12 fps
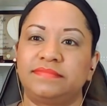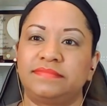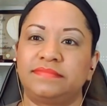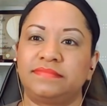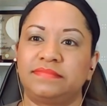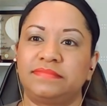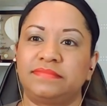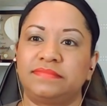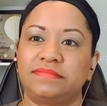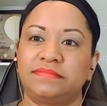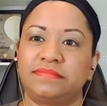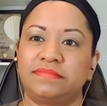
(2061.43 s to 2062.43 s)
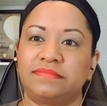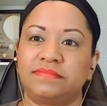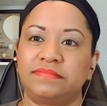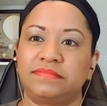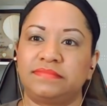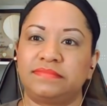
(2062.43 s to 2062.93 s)

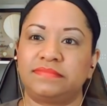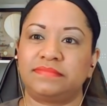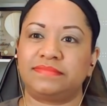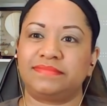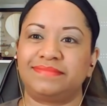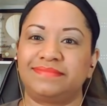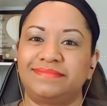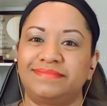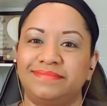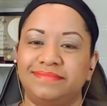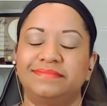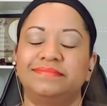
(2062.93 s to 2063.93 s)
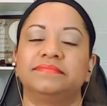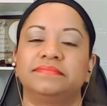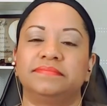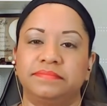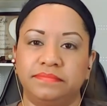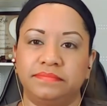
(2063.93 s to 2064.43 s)

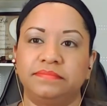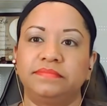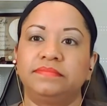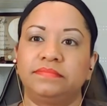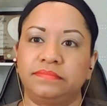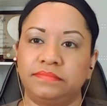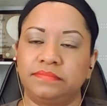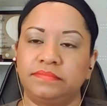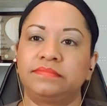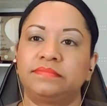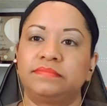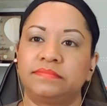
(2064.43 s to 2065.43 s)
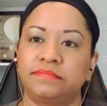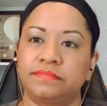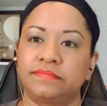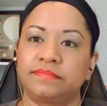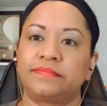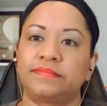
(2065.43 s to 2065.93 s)

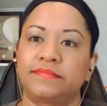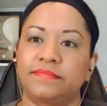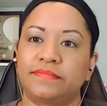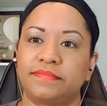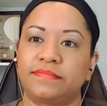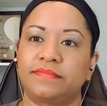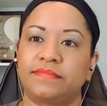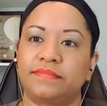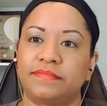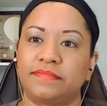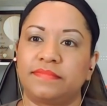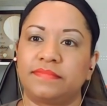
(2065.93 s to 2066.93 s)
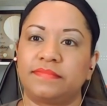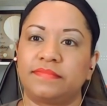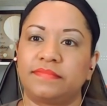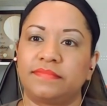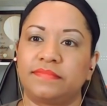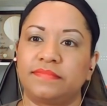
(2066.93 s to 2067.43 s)

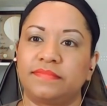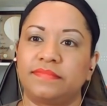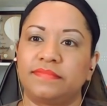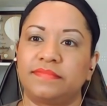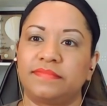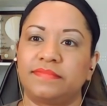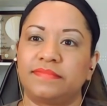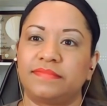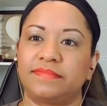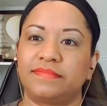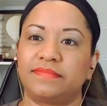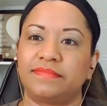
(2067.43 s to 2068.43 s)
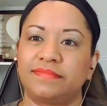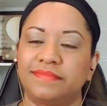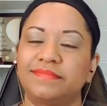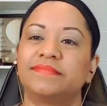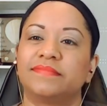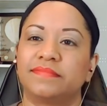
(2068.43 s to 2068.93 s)

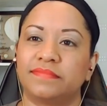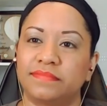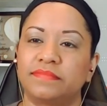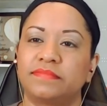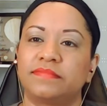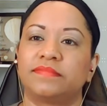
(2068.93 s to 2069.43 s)
No words are spoken by the person on screen.